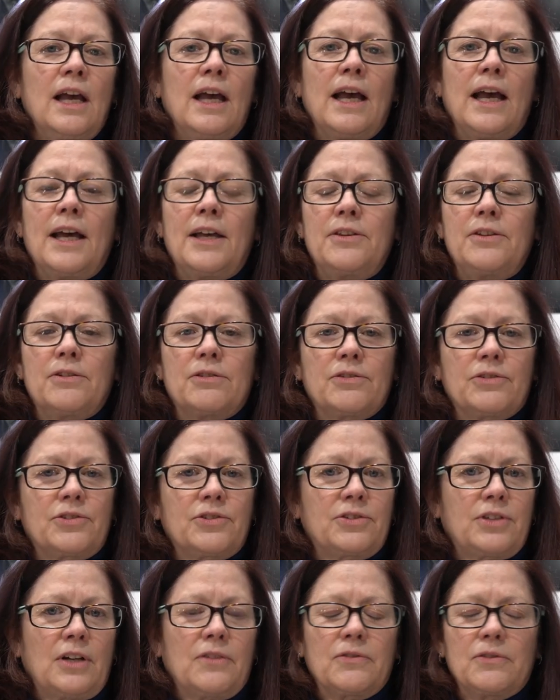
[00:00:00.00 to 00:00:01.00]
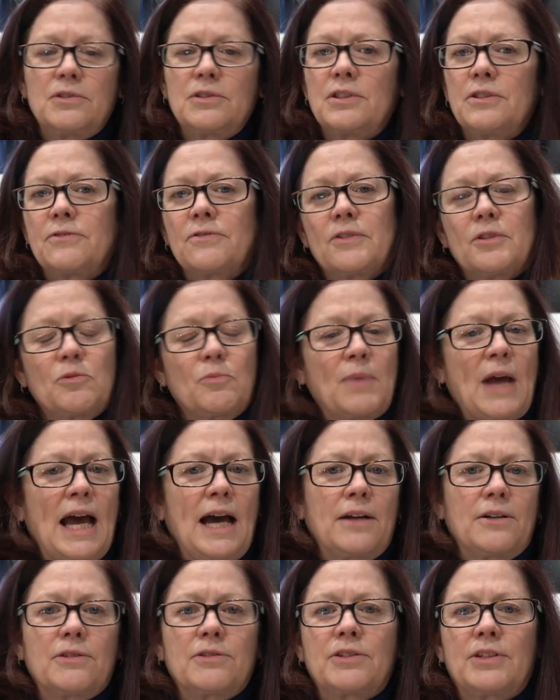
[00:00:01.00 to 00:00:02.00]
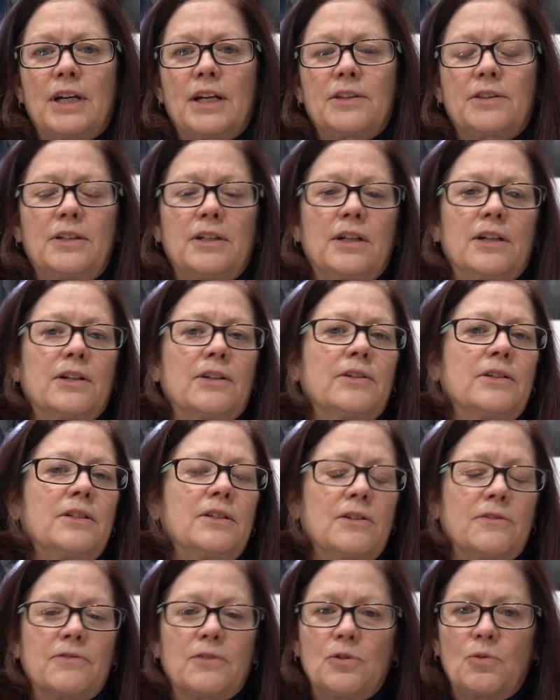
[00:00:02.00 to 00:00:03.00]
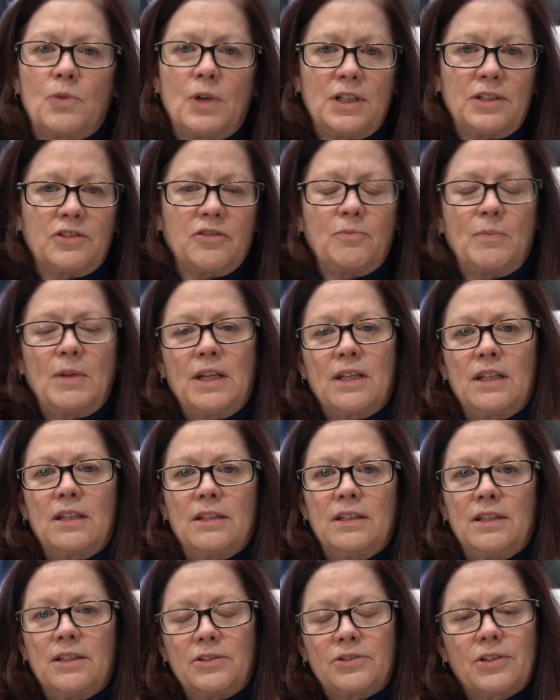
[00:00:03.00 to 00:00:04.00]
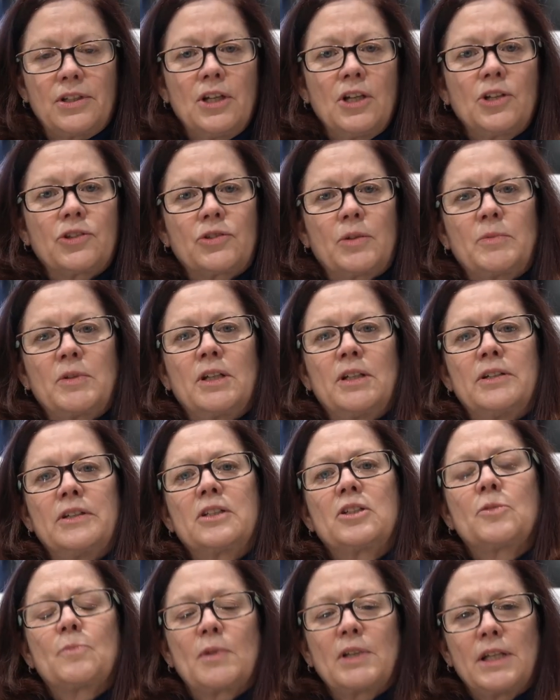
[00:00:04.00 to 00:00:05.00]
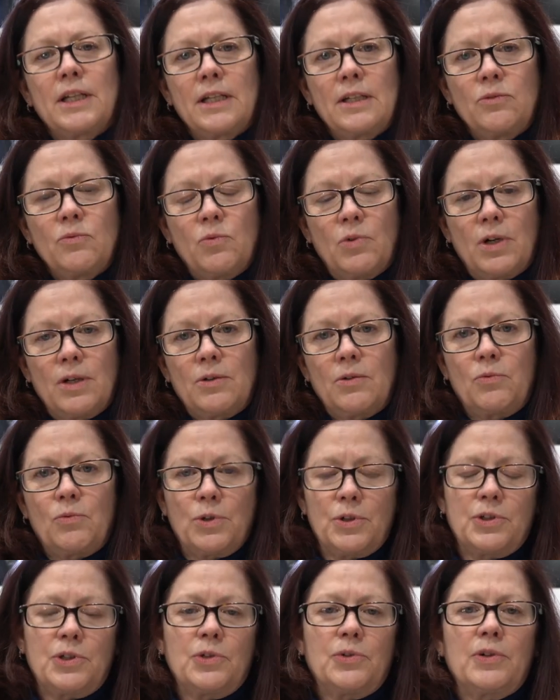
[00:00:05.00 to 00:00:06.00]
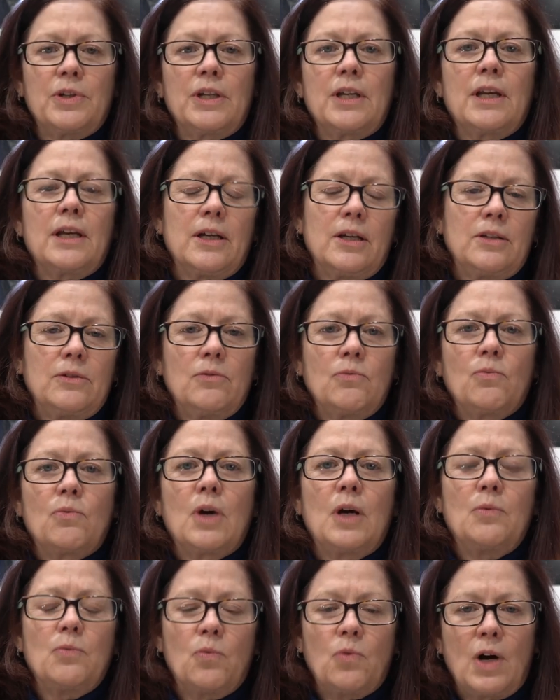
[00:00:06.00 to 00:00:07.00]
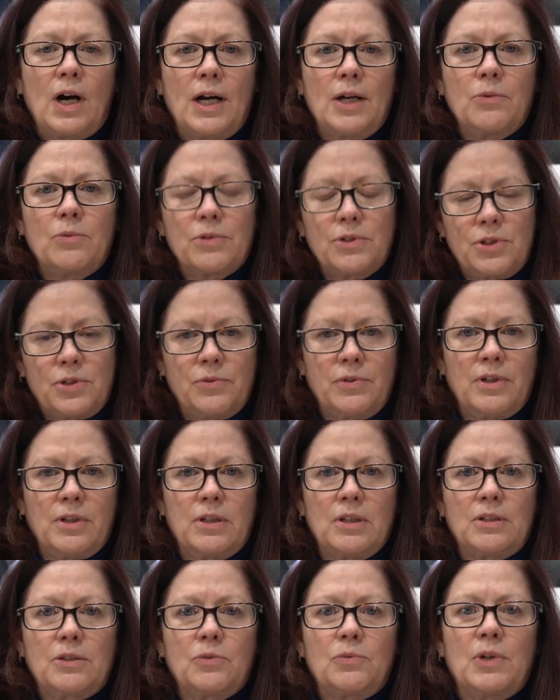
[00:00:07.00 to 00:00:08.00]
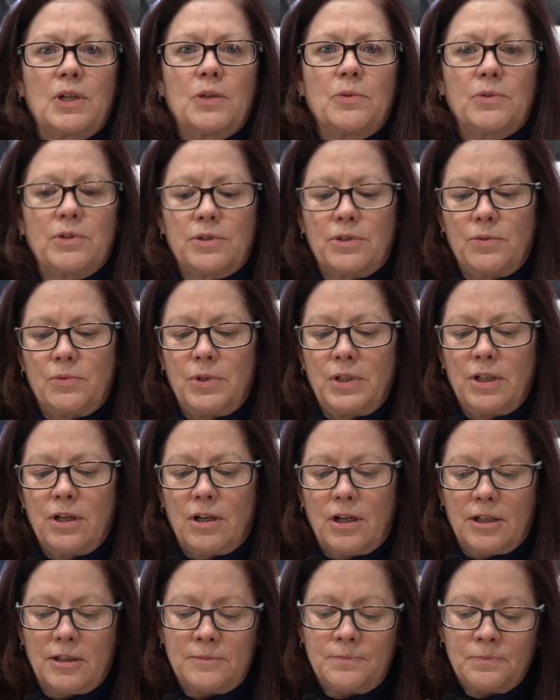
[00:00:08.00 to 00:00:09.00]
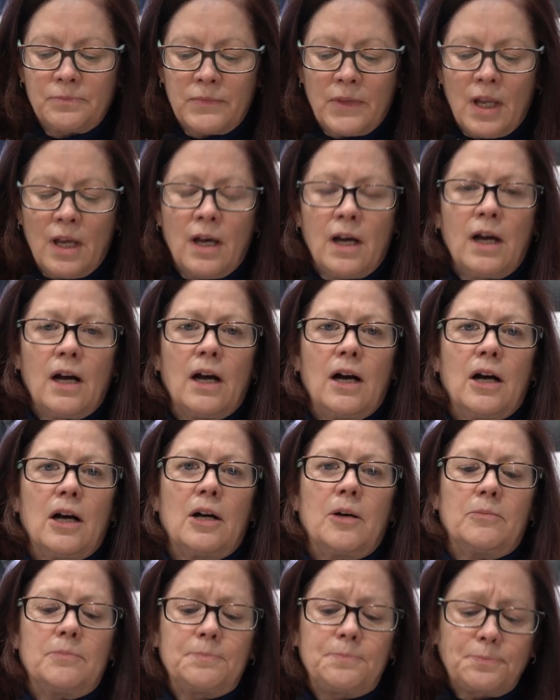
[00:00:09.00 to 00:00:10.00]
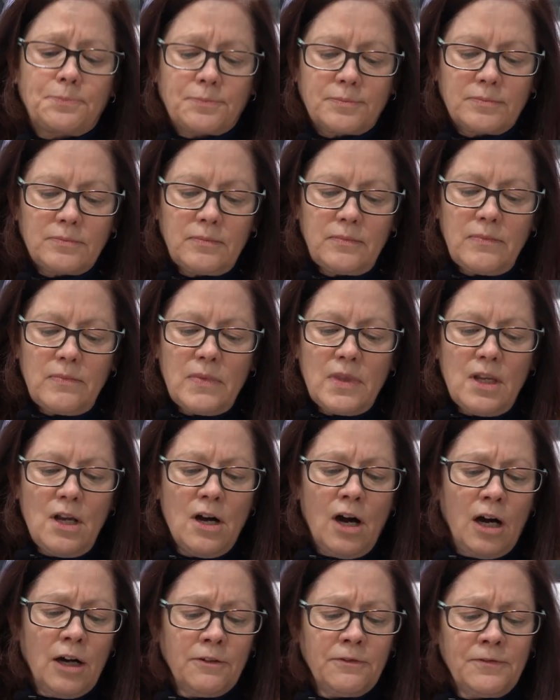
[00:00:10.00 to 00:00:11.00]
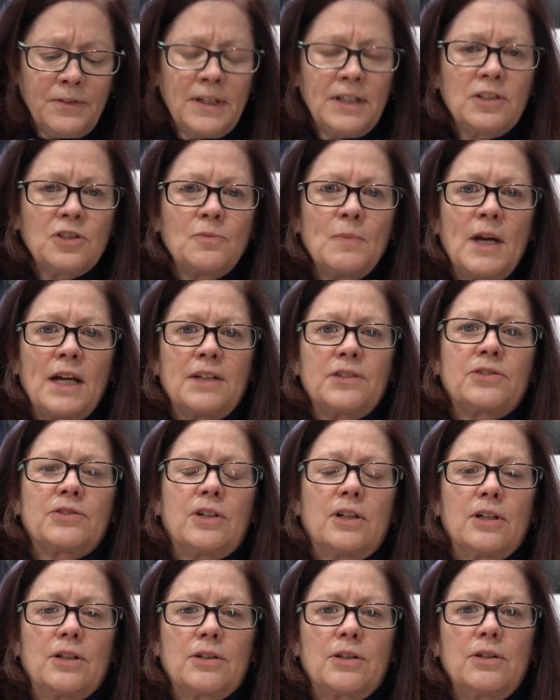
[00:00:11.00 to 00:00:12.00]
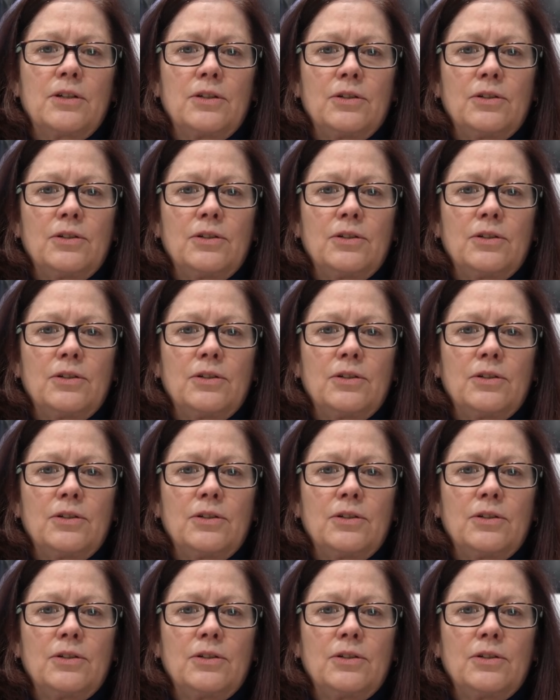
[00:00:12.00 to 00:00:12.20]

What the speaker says: And there's several different patterns out there and different ways of making these. So I'm going to explain what we're doing and why we're doing it the way we are. Our face masks are